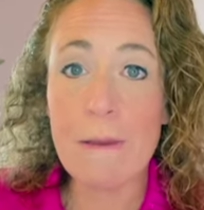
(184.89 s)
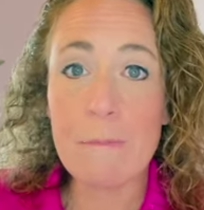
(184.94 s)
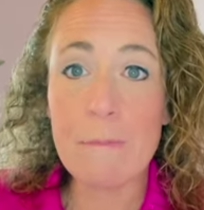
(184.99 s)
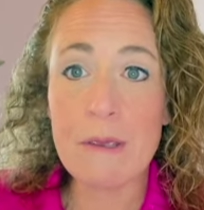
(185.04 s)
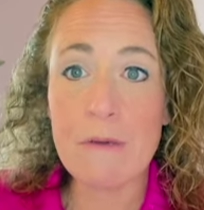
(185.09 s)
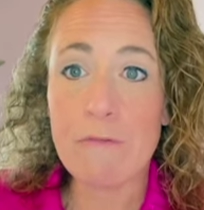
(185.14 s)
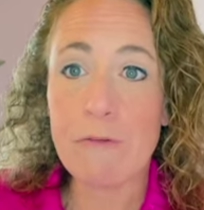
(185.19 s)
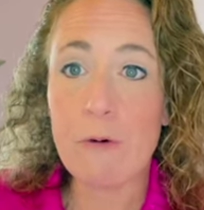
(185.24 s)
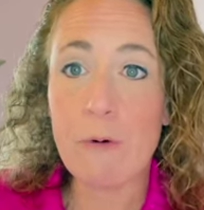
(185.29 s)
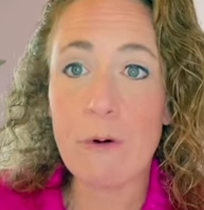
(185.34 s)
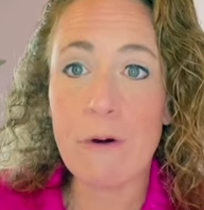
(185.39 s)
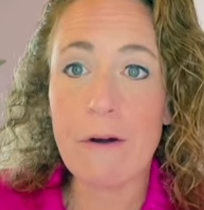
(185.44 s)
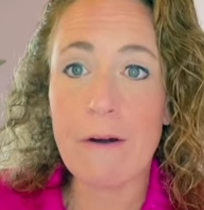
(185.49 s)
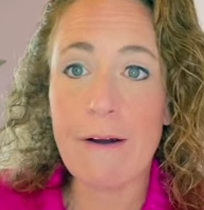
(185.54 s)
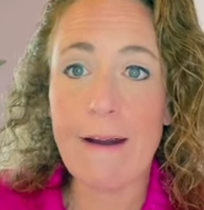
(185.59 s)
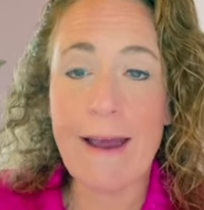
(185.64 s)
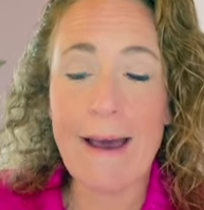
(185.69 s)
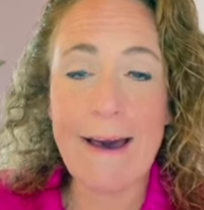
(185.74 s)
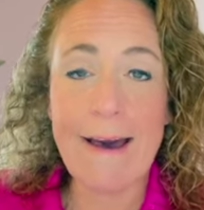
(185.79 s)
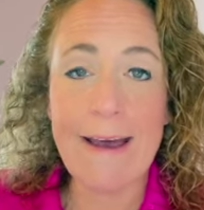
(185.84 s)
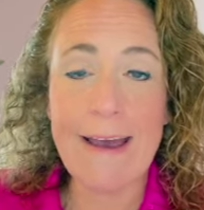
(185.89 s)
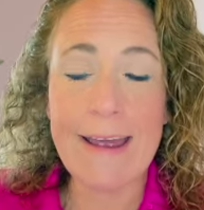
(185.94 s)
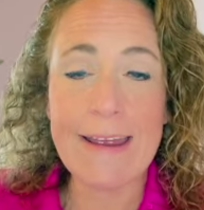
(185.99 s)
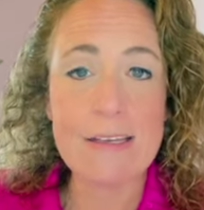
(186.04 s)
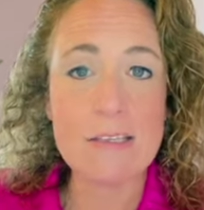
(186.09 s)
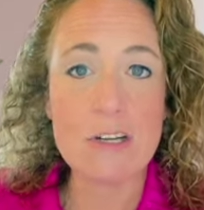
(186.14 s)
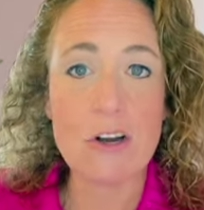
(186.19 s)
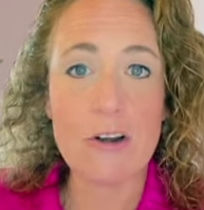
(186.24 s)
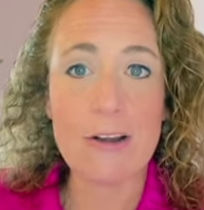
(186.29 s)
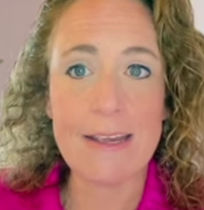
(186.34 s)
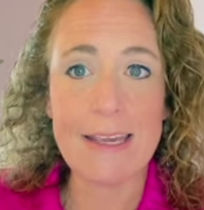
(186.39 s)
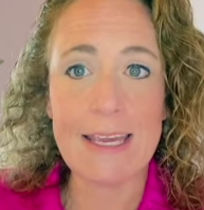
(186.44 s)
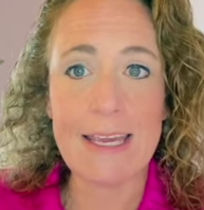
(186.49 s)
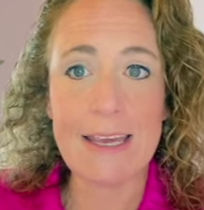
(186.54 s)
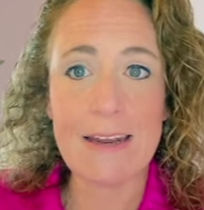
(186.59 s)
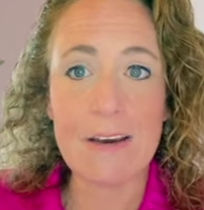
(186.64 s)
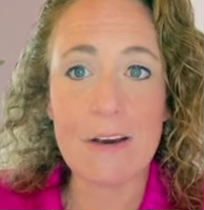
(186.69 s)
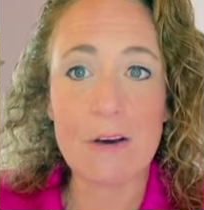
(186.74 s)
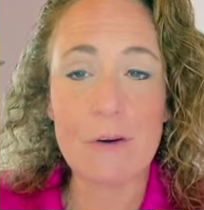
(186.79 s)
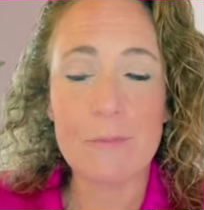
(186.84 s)
before I started
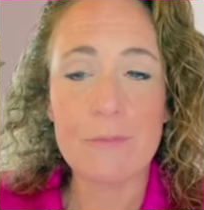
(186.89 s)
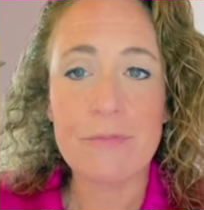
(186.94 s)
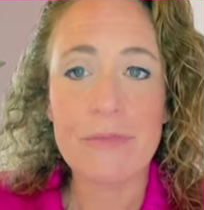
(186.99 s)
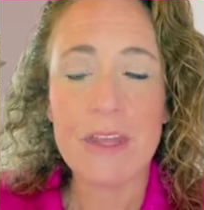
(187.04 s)
keto.